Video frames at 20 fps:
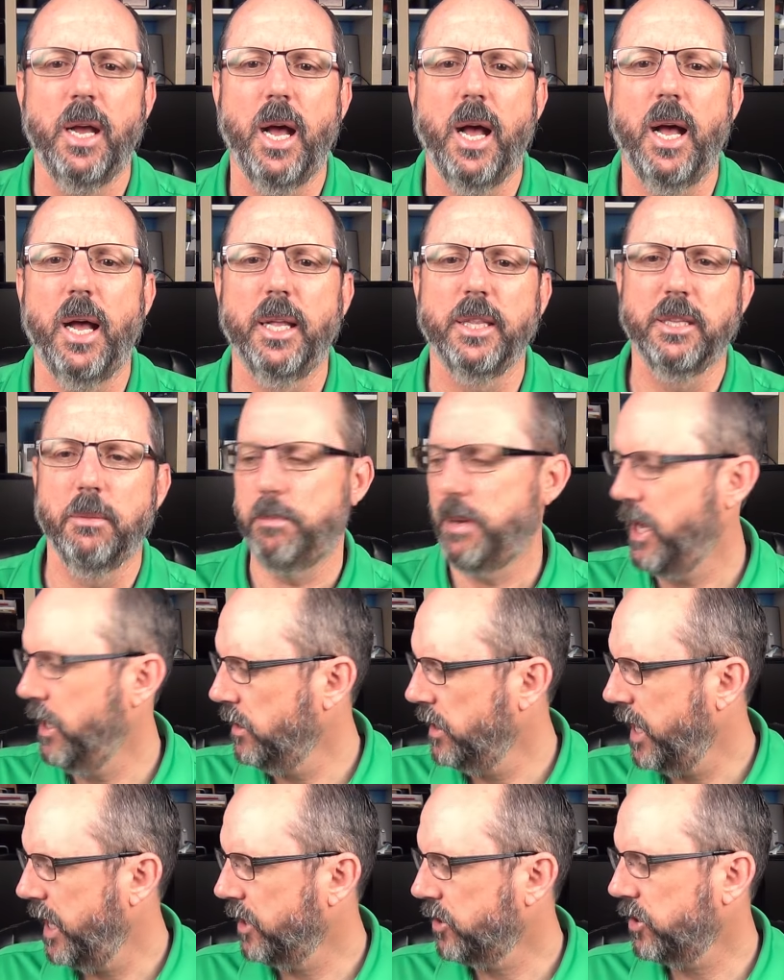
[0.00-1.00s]
Uh, the
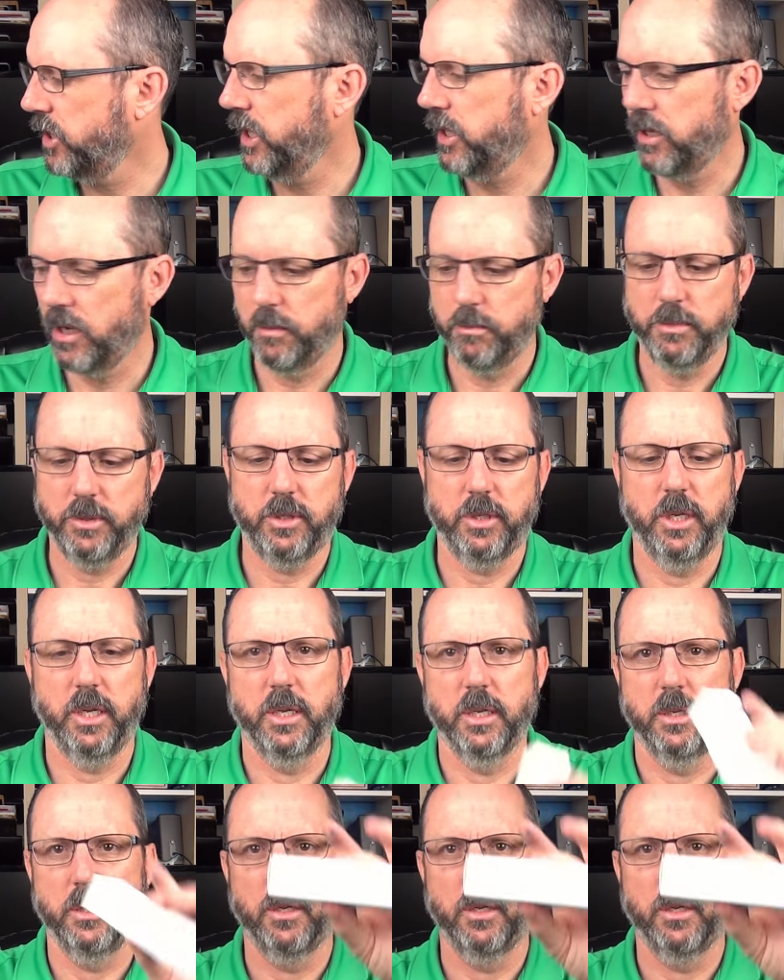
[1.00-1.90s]
pen actually comes in